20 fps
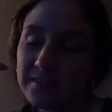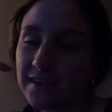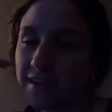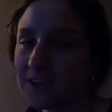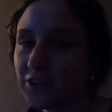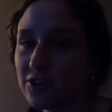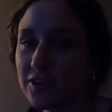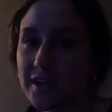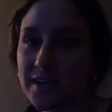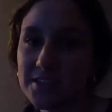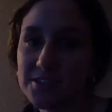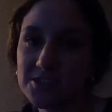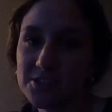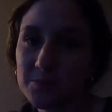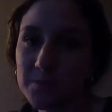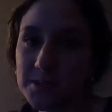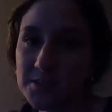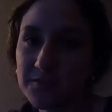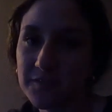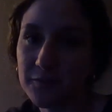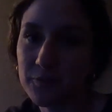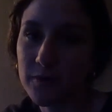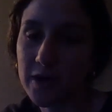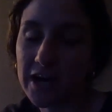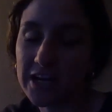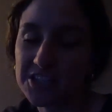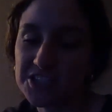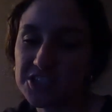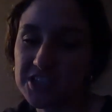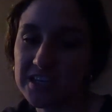thank you guys so much for
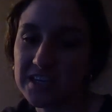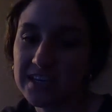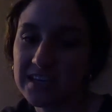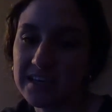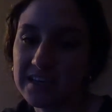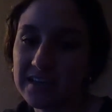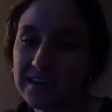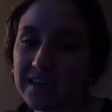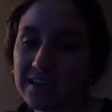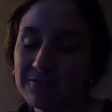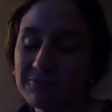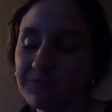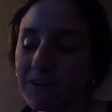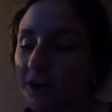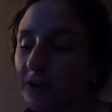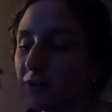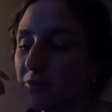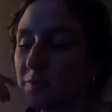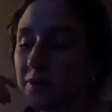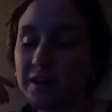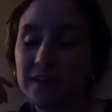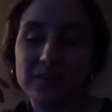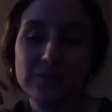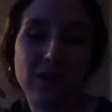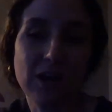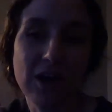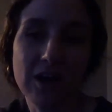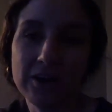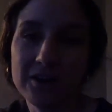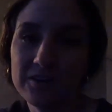watching and following me
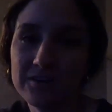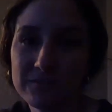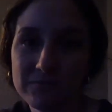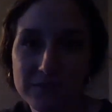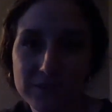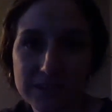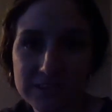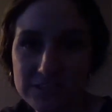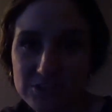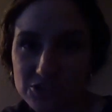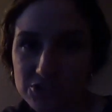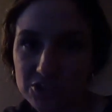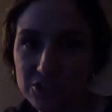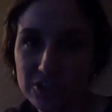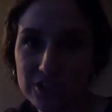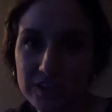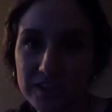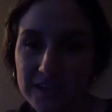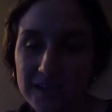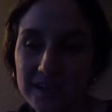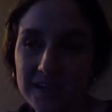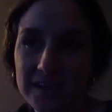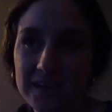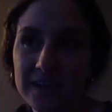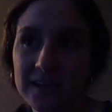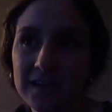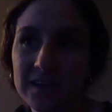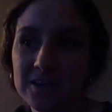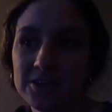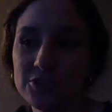along for this journey.
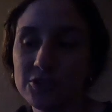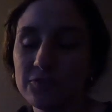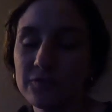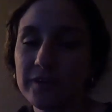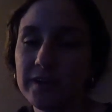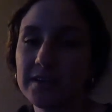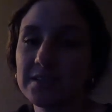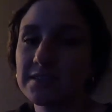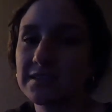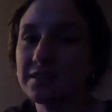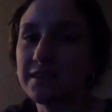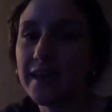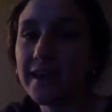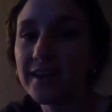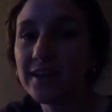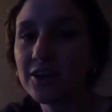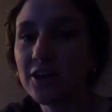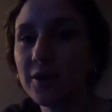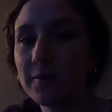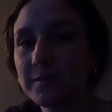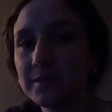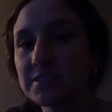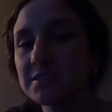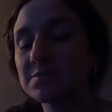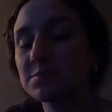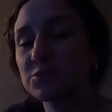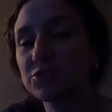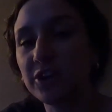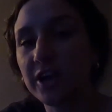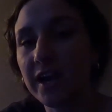Don't forget to like, comment,
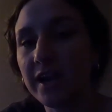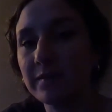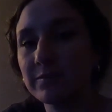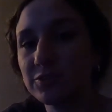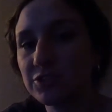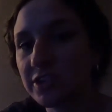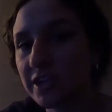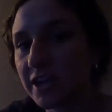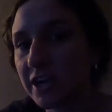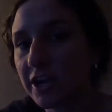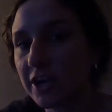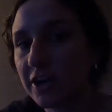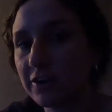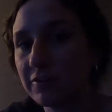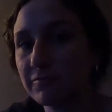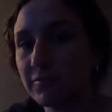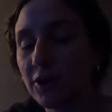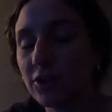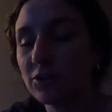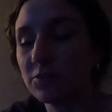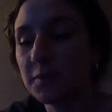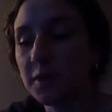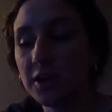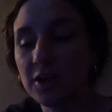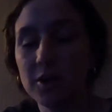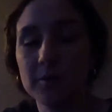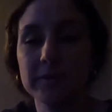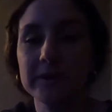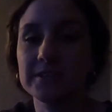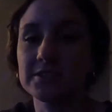subscribe, share, follow me
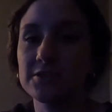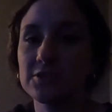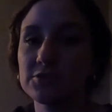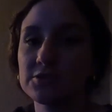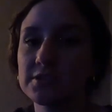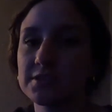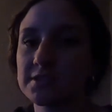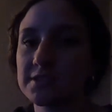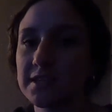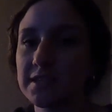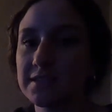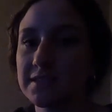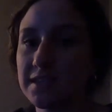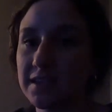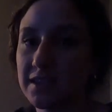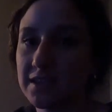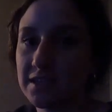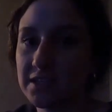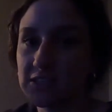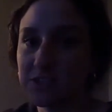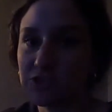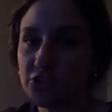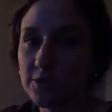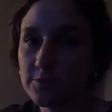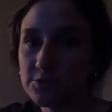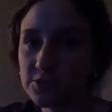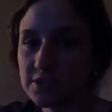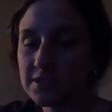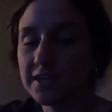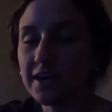on all my socials linked in the
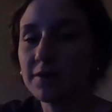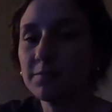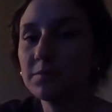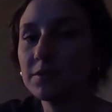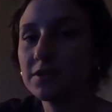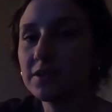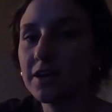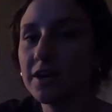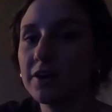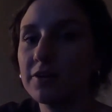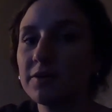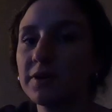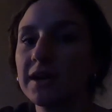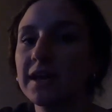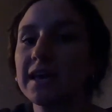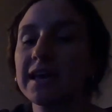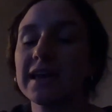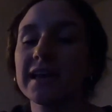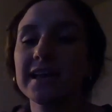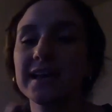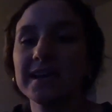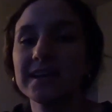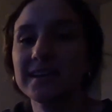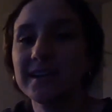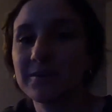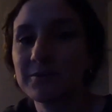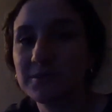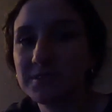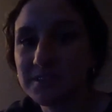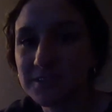description down below, and
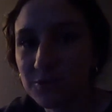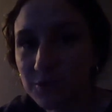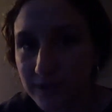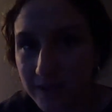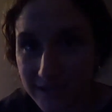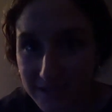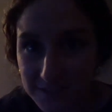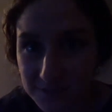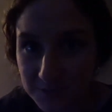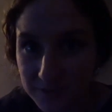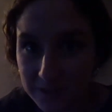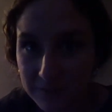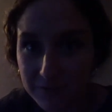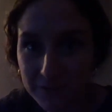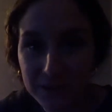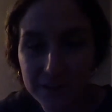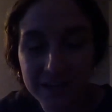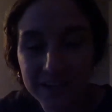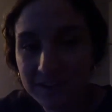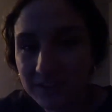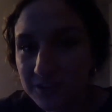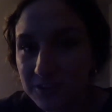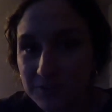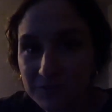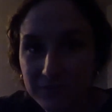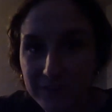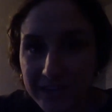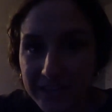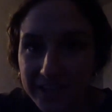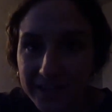I will see you next week for another
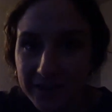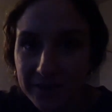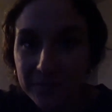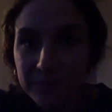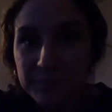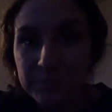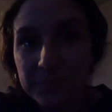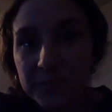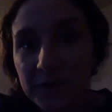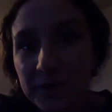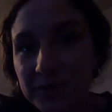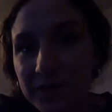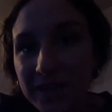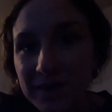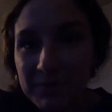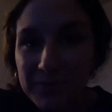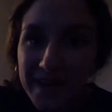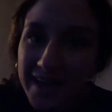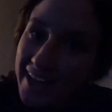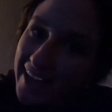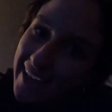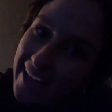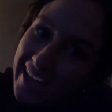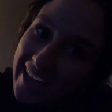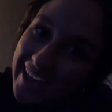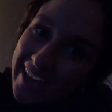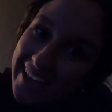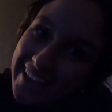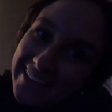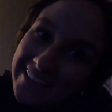new video. Okay,
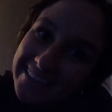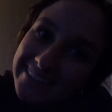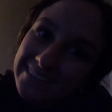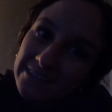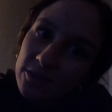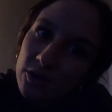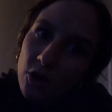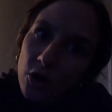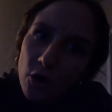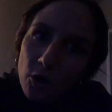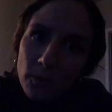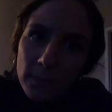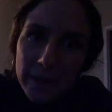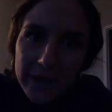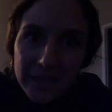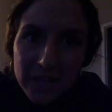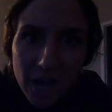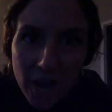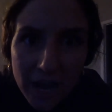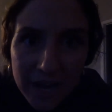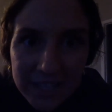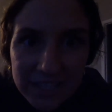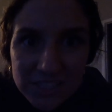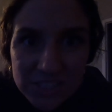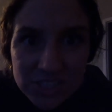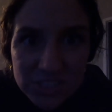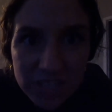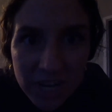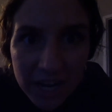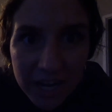bye. Oh my God,
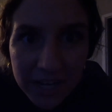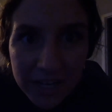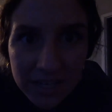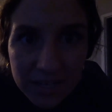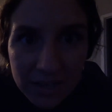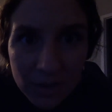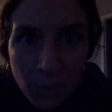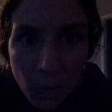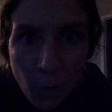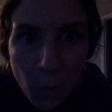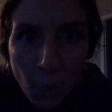it's dark.